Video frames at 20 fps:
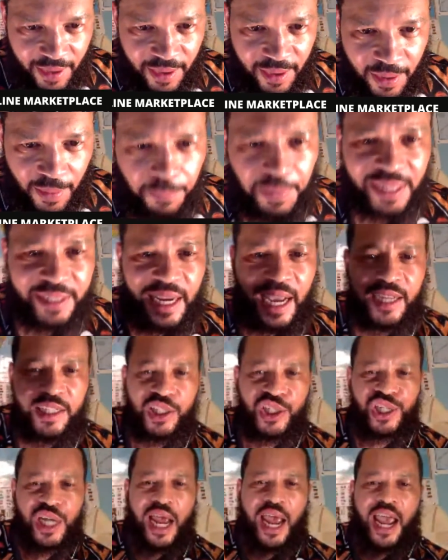But they
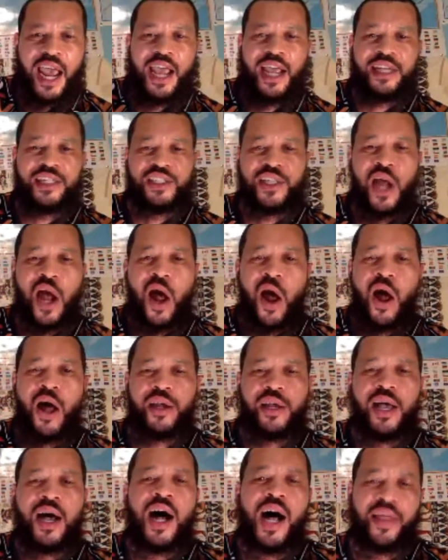changed all
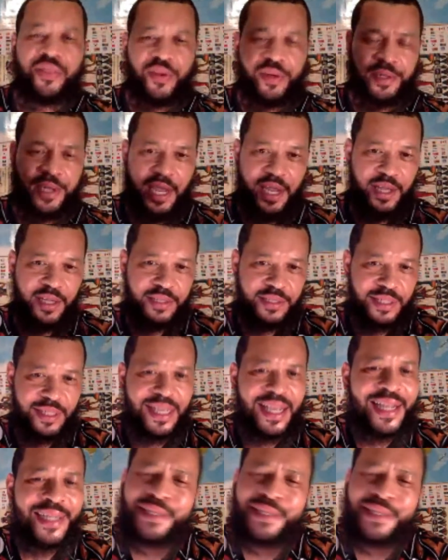the other deities.